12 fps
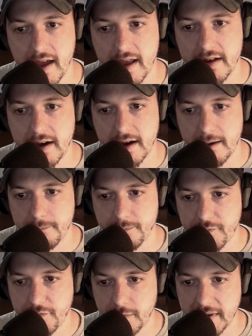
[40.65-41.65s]
And um,
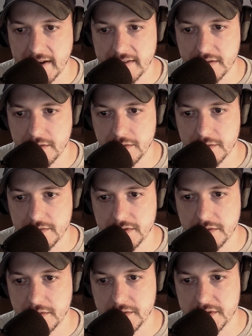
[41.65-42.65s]
for me to
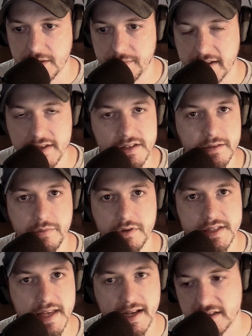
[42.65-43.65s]
do something as
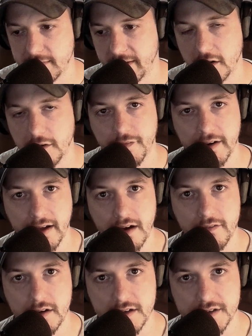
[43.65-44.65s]
simple as texting my girlfriend I
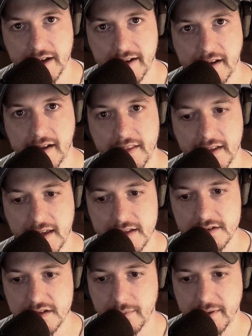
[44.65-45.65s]
love her, checking on the
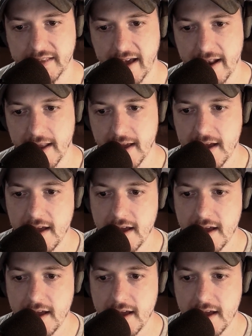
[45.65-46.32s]
kids or something like that,